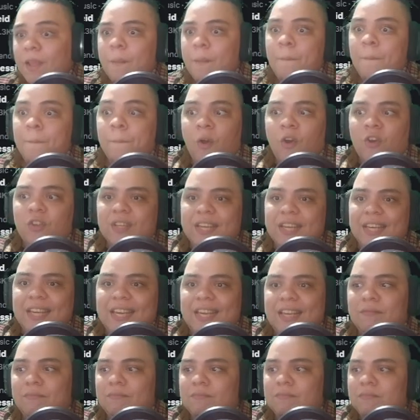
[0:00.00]
But
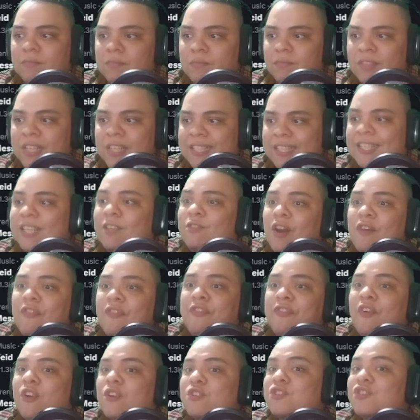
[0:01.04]
in DC Dual
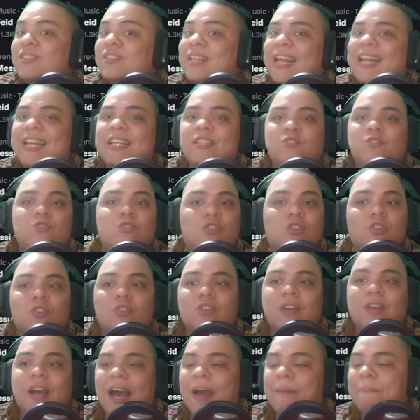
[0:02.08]
Force, there is
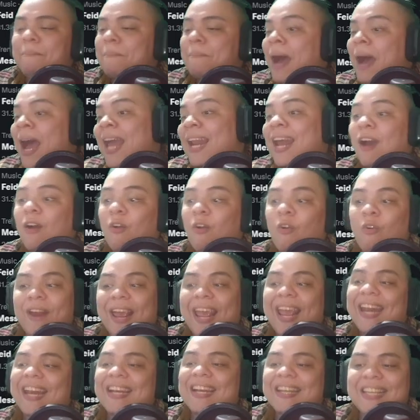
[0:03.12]
not a mana or
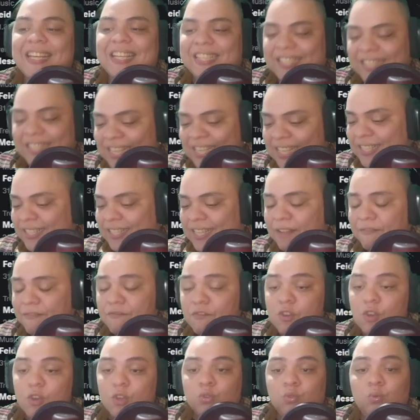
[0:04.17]
energy system
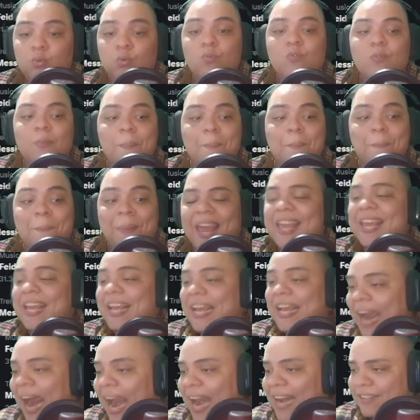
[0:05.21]
to play
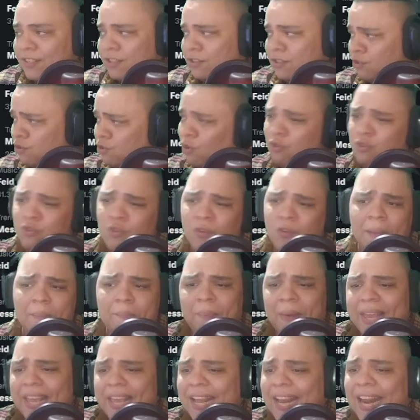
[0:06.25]
cards, so you can
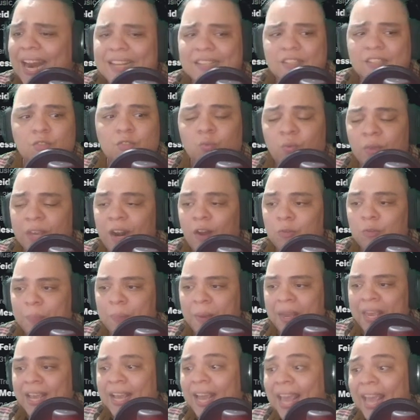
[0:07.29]
play cards without
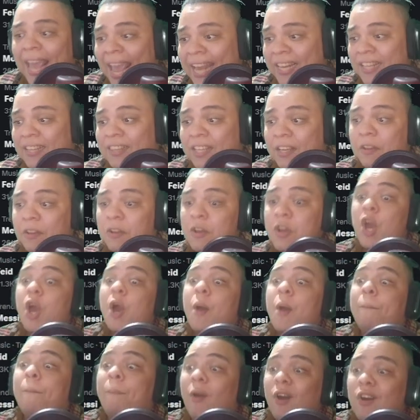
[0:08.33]
paying anything.
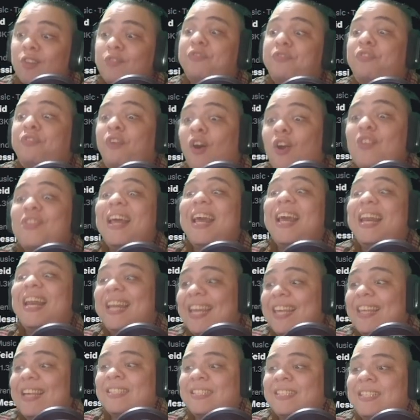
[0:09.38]
But for the
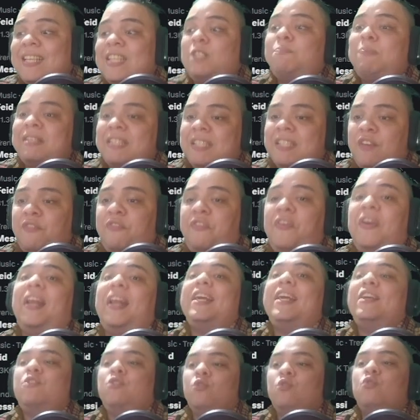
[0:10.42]
leaders
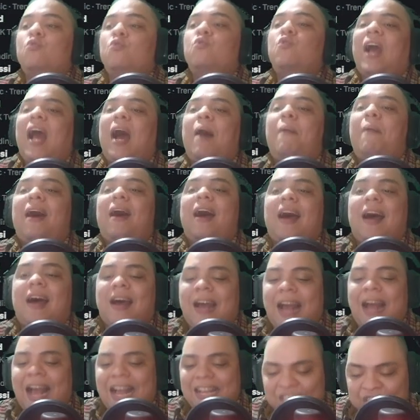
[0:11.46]
specifically, you do have
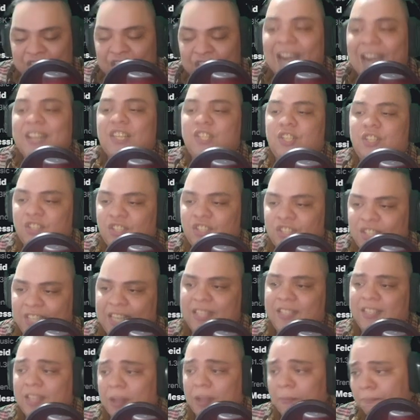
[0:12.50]
a charge
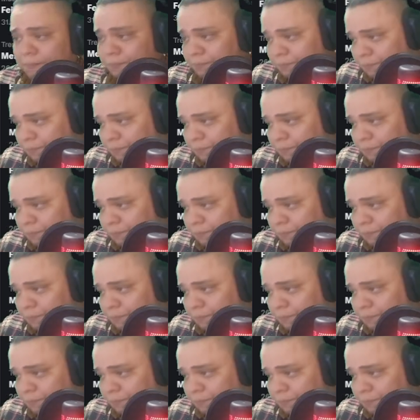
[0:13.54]
system.